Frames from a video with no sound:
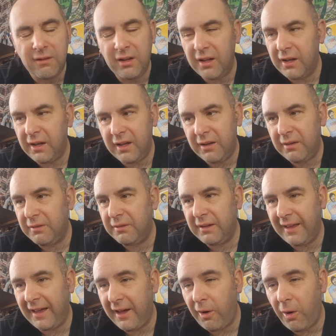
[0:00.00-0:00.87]

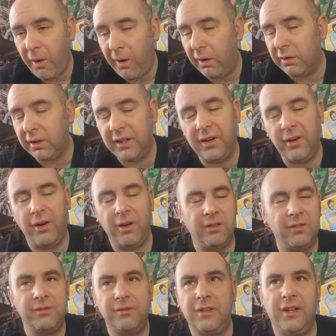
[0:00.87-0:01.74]
Yeah, all in
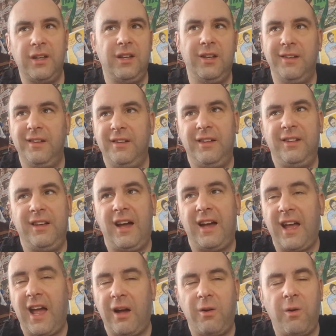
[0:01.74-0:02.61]
all,
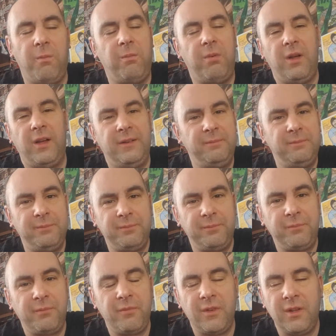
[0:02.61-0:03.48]
I can't complain.
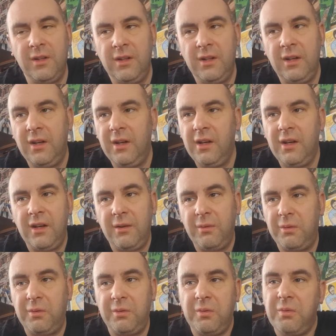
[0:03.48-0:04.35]

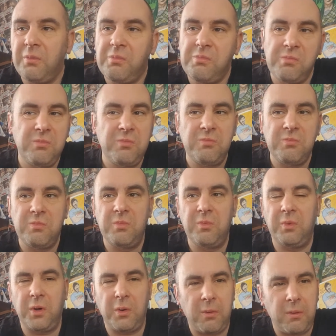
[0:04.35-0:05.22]

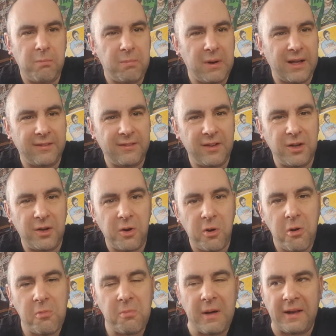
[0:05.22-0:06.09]
We're going back to the
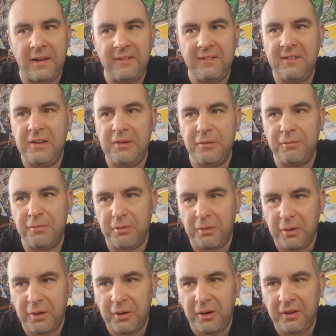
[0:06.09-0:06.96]
normality of
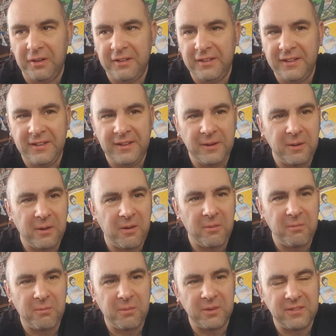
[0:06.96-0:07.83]
Raw
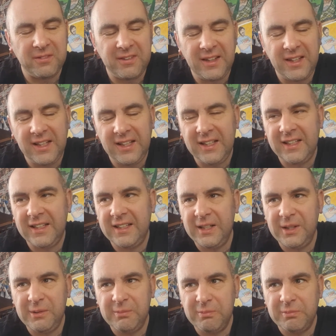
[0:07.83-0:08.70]
on Monday,
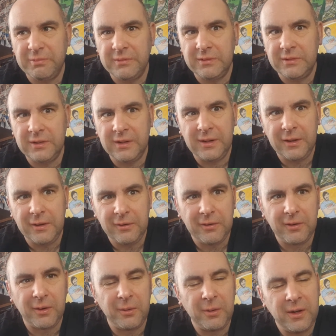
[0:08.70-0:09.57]

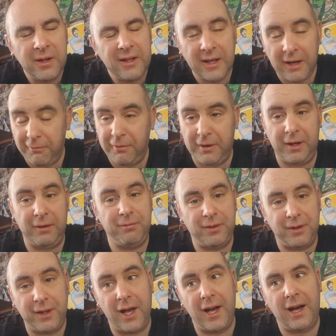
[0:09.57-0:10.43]
so get ready
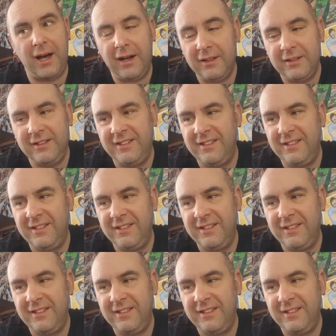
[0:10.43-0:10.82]
for that.